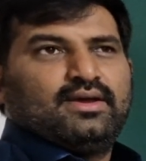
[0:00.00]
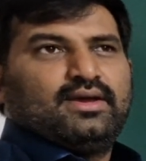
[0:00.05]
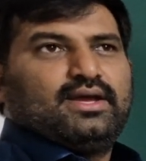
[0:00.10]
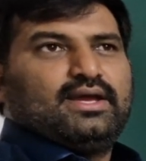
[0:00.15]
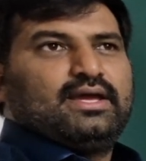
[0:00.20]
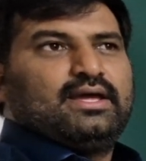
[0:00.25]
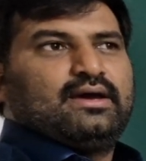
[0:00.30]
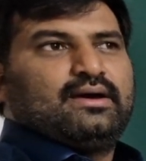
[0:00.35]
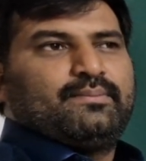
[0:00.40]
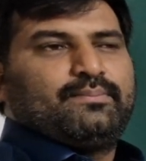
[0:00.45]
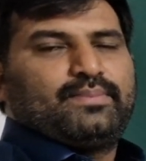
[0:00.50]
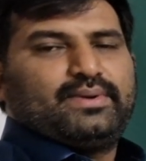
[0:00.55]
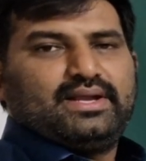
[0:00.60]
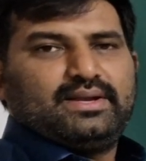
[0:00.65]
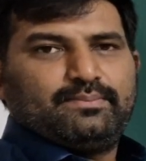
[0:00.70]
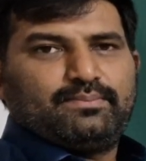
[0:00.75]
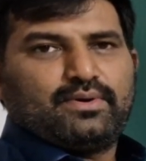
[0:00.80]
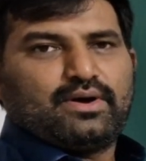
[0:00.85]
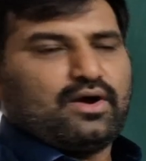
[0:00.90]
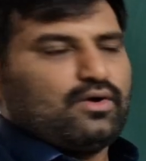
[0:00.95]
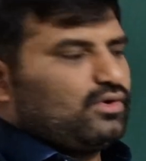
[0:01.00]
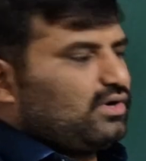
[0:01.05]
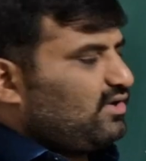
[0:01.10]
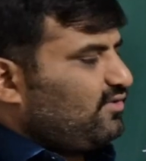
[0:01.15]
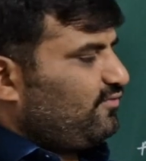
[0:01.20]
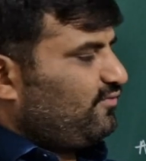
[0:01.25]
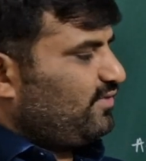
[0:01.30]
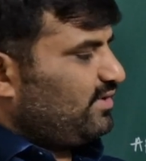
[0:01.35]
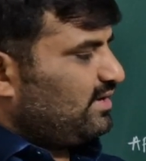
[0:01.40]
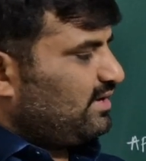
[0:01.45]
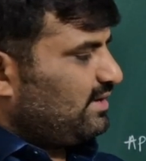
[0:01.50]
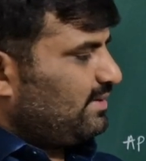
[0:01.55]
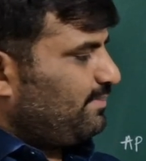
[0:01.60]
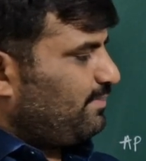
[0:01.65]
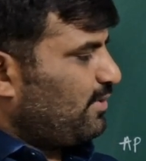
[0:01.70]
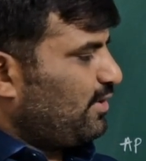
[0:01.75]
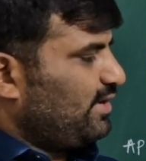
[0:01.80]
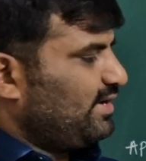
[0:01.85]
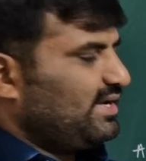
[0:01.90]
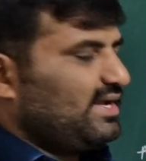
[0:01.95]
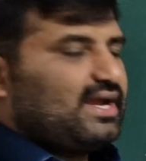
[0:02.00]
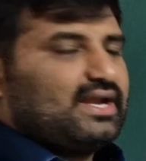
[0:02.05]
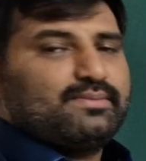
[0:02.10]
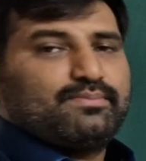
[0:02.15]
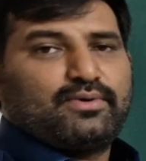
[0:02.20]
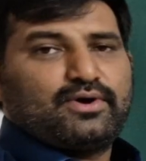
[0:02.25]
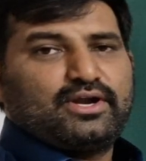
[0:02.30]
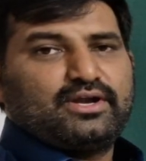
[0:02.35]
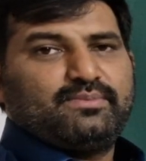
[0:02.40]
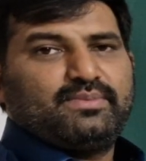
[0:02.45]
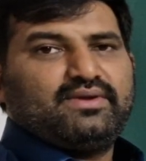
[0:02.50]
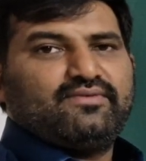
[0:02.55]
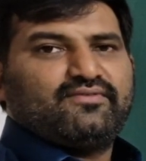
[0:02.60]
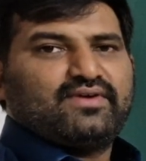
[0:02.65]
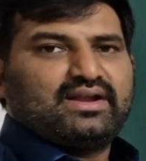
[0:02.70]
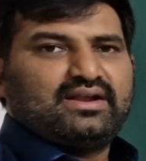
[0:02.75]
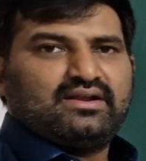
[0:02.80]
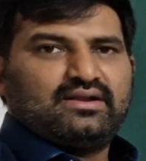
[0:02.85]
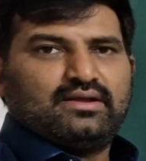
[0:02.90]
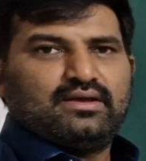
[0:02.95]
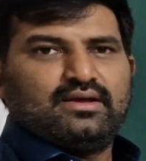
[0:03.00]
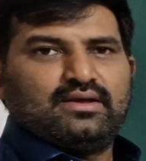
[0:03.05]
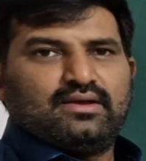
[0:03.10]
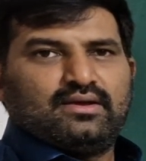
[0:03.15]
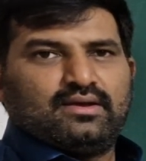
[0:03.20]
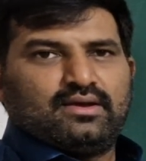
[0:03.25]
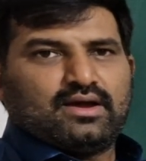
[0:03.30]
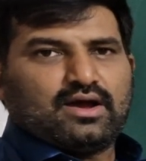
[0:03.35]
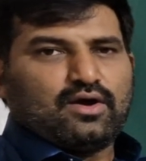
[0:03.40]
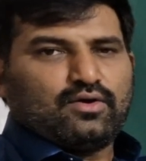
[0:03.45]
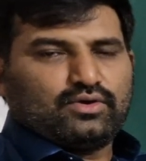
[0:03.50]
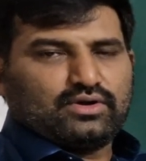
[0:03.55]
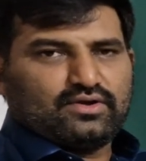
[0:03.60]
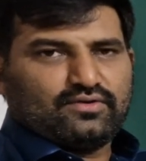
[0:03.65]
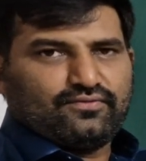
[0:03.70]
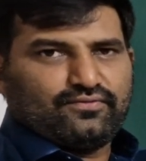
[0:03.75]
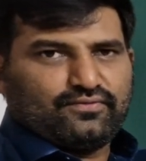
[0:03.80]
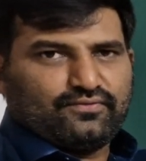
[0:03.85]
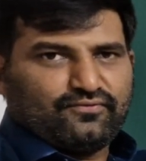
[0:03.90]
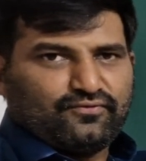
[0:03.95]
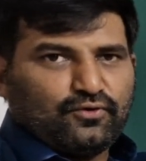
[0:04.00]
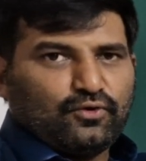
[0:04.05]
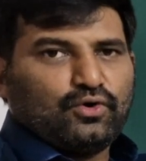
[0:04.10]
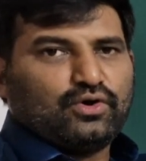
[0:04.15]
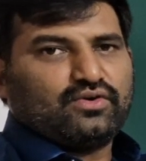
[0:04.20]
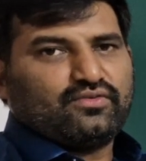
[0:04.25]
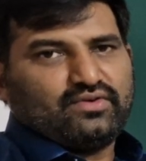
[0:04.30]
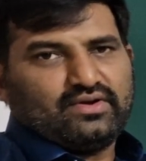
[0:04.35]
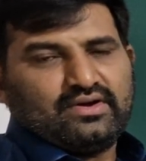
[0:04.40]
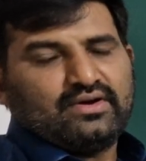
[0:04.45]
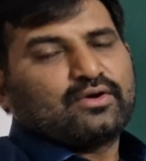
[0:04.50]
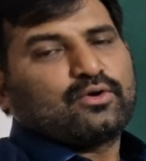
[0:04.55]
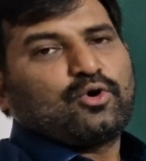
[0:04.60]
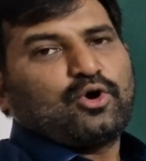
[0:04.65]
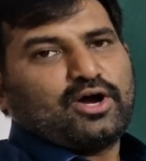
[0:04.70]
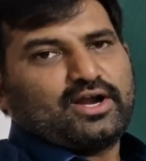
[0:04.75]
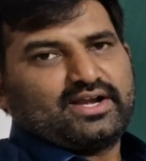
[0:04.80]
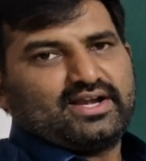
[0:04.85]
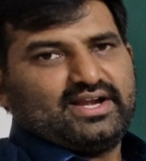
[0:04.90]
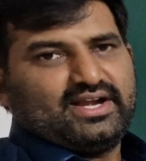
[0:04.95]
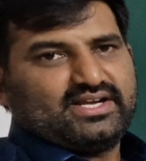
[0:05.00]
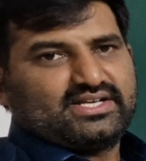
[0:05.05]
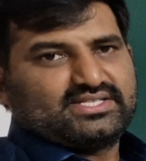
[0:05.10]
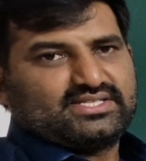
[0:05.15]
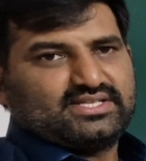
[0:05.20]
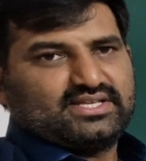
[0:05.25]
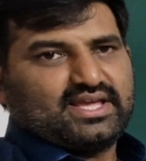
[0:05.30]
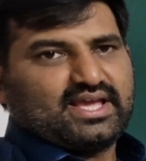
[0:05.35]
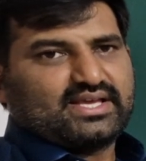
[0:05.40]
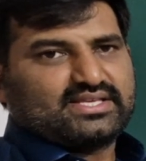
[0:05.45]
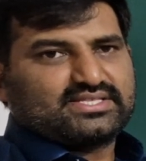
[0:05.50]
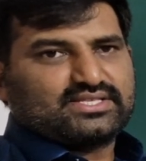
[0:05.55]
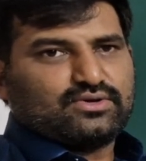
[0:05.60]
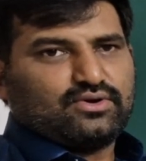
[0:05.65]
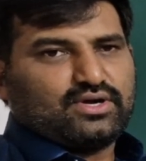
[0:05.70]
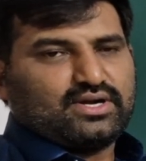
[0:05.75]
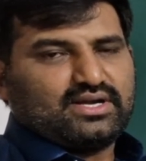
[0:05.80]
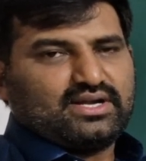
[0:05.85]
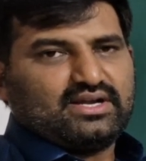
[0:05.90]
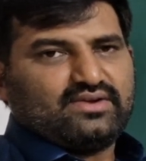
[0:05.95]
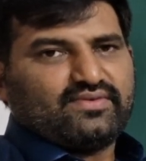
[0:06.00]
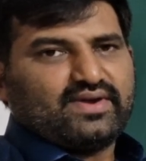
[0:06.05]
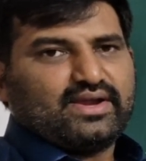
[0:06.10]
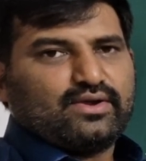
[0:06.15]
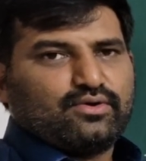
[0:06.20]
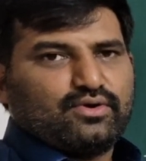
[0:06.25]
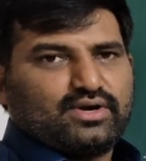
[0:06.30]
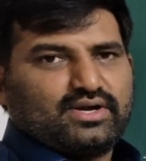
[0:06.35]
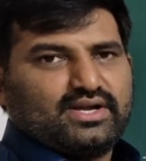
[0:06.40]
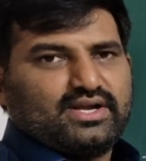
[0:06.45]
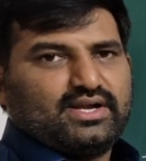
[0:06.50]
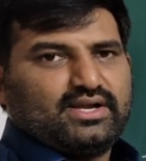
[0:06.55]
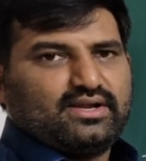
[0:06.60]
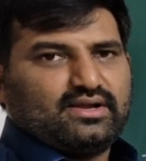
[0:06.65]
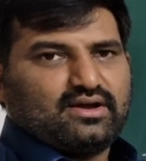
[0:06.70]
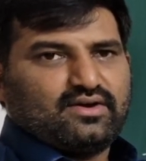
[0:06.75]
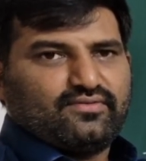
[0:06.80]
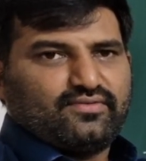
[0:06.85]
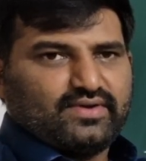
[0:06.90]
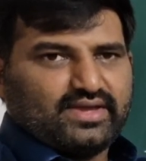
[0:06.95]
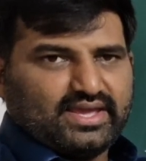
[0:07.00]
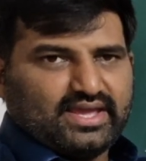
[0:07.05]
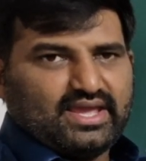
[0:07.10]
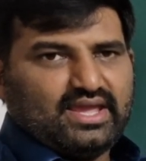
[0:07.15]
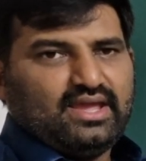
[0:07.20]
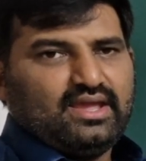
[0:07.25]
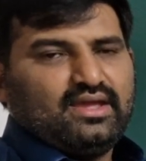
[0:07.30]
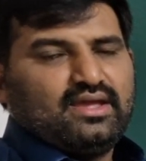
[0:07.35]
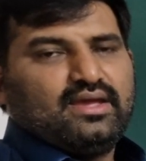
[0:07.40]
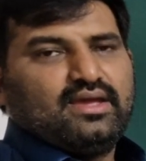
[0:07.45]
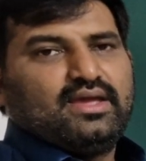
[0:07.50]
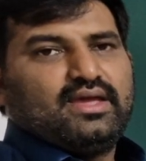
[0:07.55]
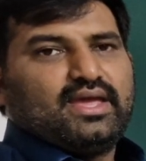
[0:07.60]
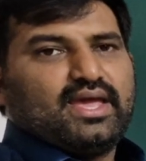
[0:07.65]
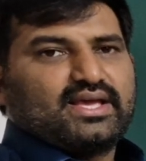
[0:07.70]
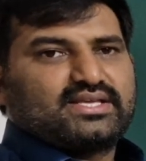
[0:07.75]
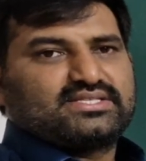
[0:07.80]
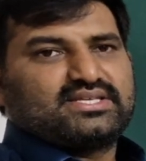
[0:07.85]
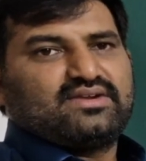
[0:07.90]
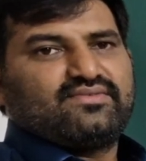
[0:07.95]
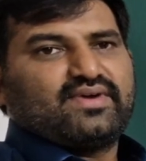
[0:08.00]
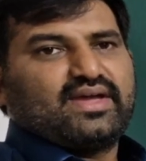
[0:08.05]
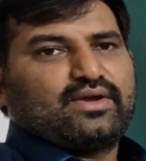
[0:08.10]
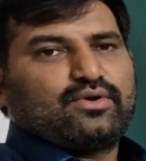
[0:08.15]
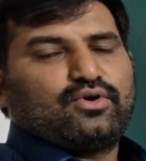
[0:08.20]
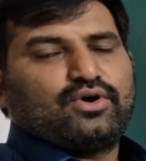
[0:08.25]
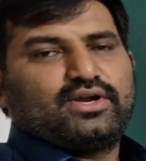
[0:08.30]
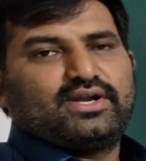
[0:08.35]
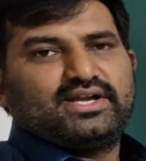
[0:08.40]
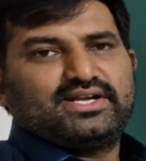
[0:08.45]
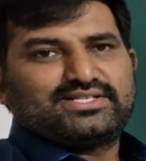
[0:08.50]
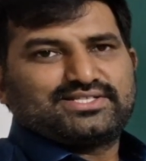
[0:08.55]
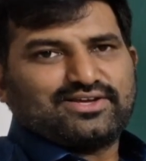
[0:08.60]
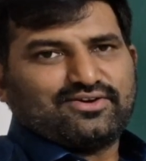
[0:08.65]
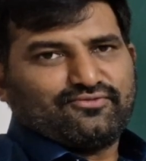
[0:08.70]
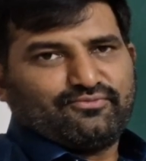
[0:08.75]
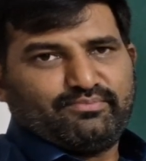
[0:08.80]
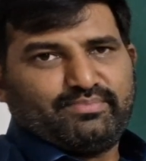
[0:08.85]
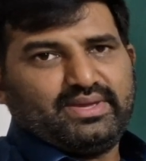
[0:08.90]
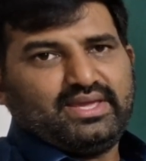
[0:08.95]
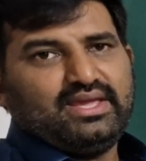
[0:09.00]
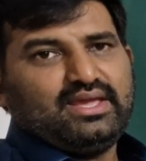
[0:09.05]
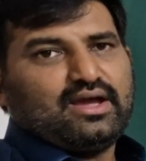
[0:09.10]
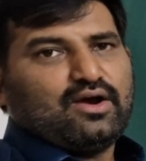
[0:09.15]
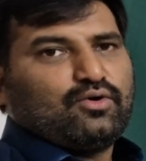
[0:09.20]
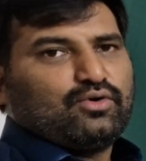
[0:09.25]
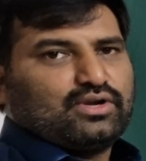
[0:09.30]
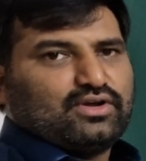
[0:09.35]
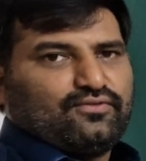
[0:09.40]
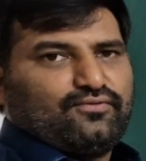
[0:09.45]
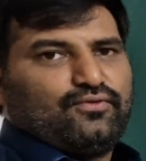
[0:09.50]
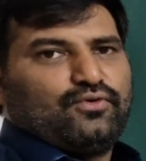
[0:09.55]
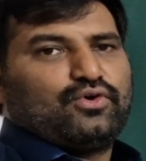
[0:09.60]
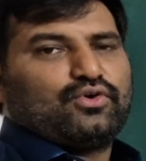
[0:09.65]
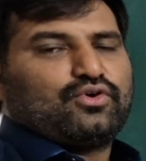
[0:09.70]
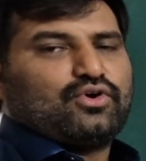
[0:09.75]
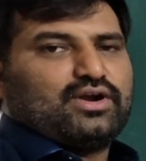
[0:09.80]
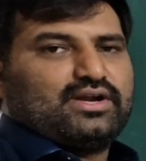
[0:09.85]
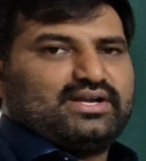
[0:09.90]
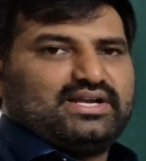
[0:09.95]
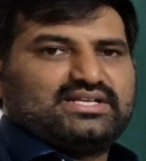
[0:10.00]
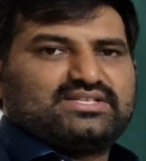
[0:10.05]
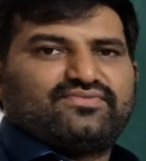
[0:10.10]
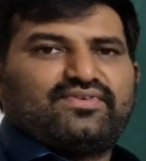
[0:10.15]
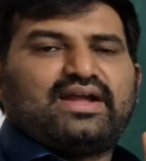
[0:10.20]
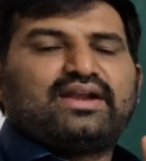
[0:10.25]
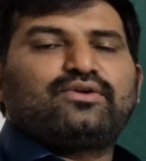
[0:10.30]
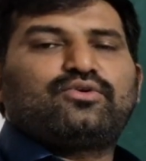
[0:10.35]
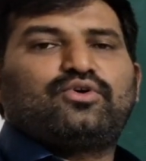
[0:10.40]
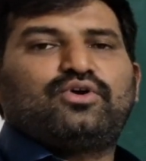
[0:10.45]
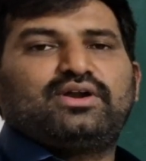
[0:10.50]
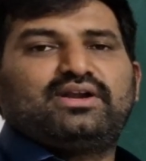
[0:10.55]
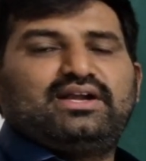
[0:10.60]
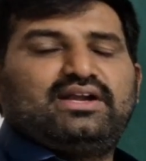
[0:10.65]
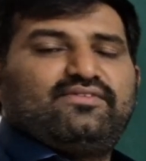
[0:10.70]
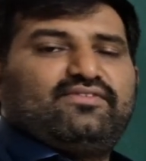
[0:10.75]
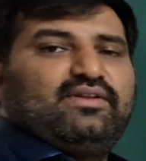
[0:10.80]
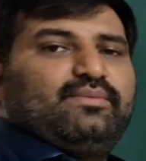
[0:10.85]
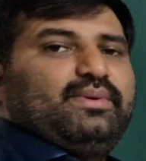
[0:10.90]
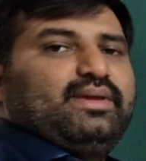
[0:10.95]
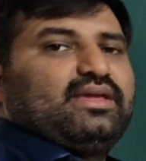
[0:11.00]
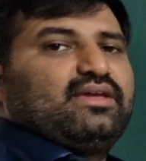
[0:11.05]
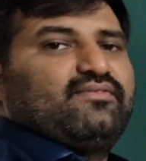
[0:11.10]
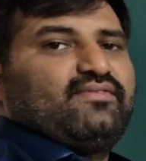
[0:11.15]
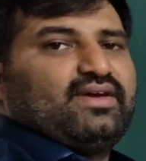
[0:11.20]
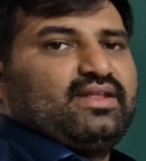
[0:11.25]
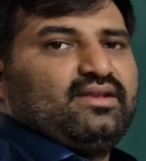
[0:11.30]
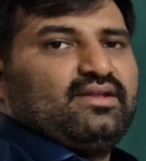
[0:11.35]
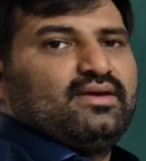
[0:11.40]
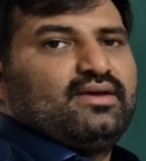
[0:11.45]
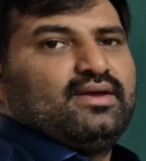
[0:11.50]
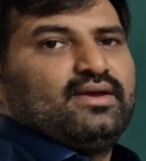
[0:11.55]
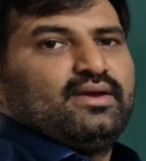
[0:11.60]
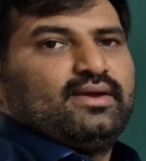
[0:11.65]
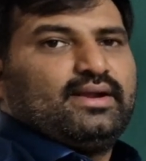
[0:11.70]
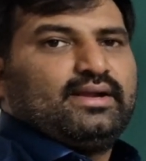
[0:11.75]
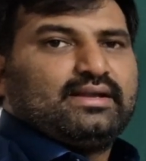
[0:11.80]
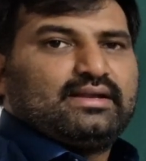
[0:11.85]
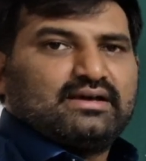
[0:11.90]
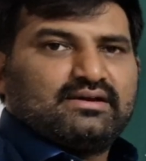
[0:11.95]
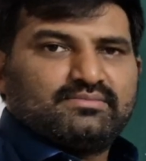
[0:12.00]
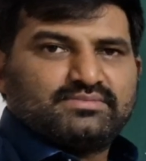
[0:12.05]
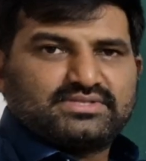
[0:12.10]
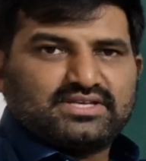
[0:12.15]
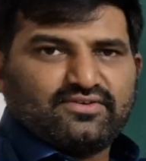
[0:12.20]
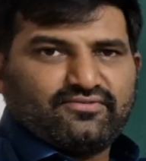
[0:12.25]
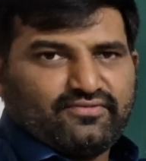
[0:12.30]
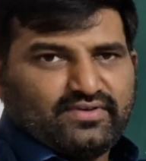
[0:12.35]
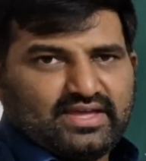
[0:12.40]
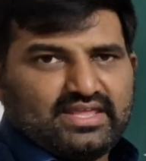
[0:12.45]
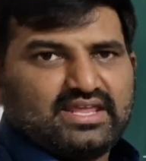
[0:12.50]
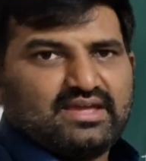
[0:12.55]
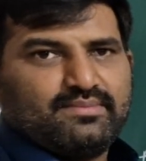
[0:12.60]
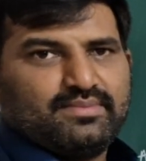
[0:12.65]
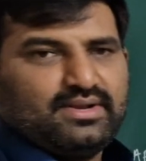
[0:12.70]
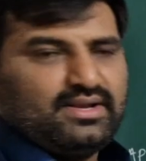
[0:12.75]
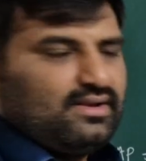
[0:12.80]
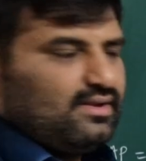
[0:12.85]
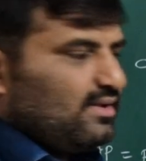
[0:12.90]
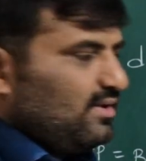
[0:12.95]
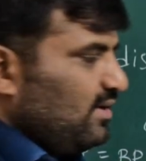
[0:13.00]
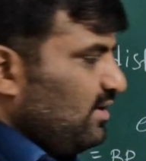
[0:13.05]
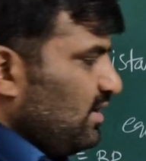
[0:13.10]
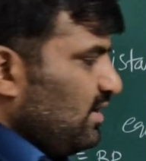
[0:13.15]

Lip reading: In out of point A and point B, one out of 4 coordinates, x coordinate, y coordinate of A, x and y coordinates of B. Out of 4 coordinates, one coordinate will be given in terms of variable.